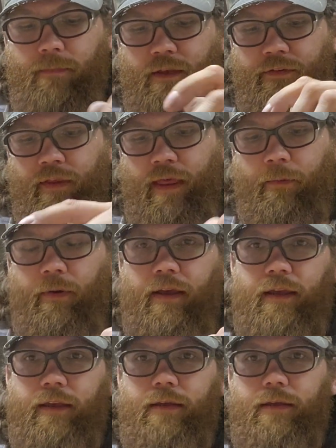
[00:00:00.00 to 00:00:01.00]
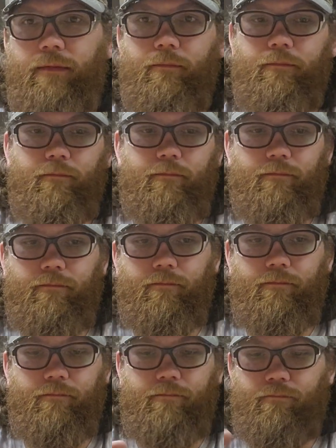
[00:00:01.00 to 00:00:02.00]
So that way,
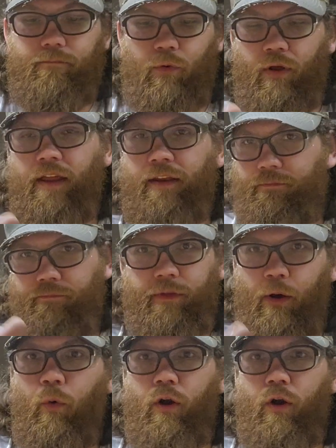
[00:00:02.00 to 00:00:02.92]
they'll